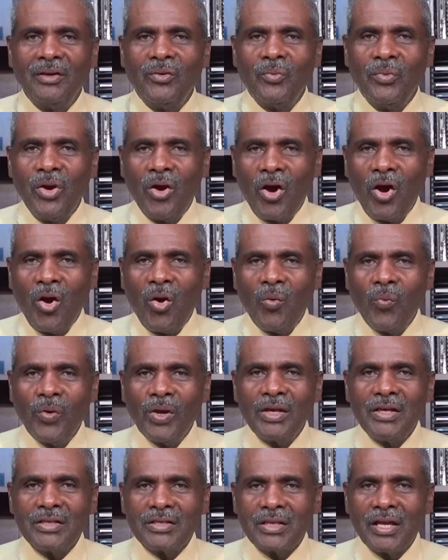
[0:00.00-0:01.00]
we
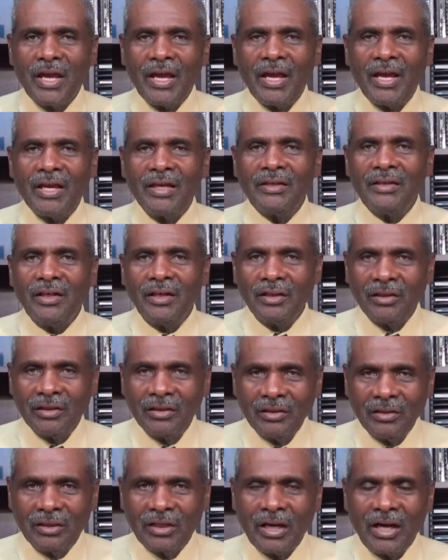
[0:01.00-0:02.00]
always had a
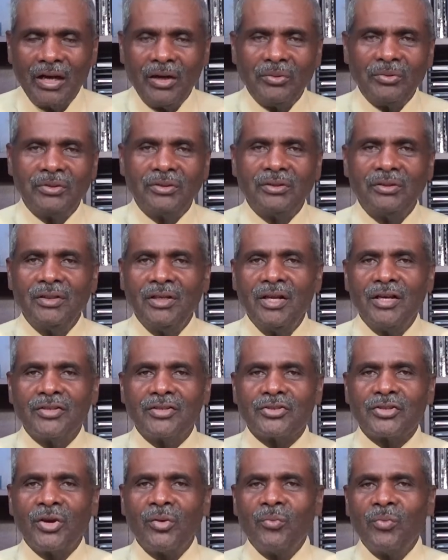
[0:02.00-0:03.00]
lookout.
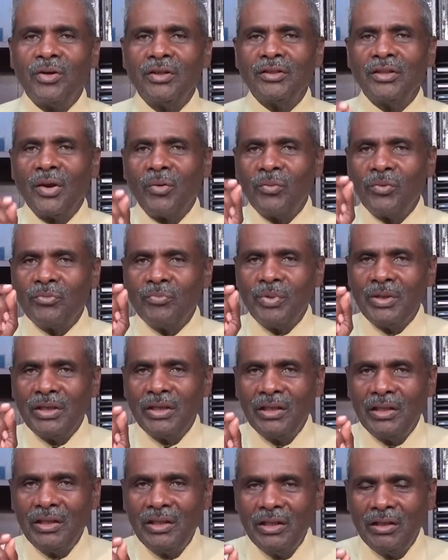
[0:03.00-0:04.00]
Someone that would be
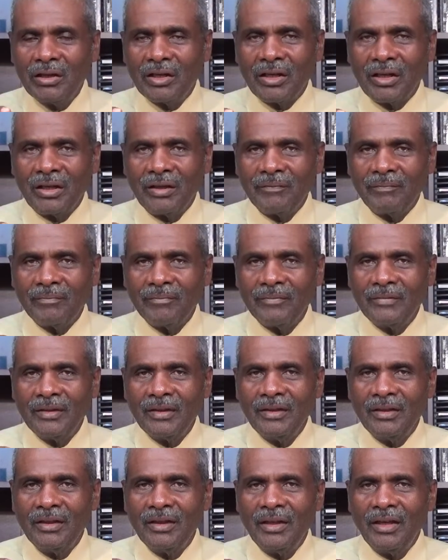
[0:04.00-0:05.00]
looking
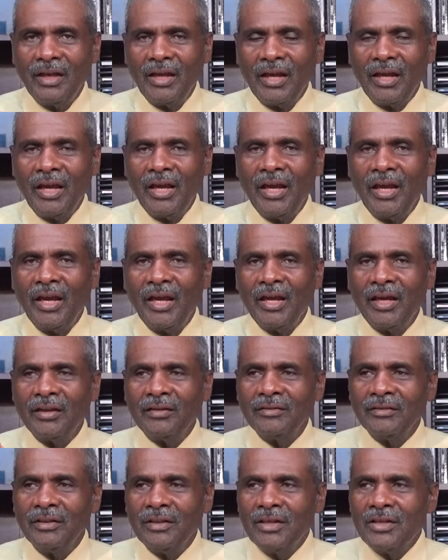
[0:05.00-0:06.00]

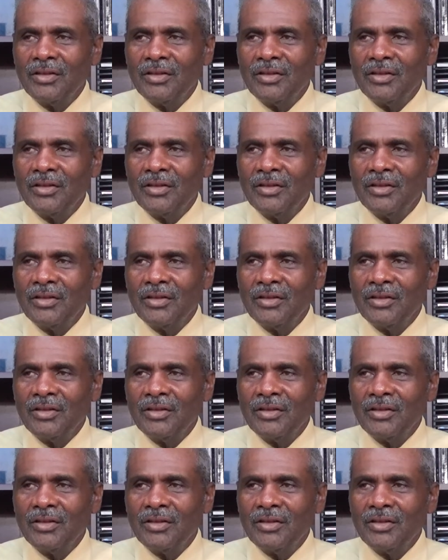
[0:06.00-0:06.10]
and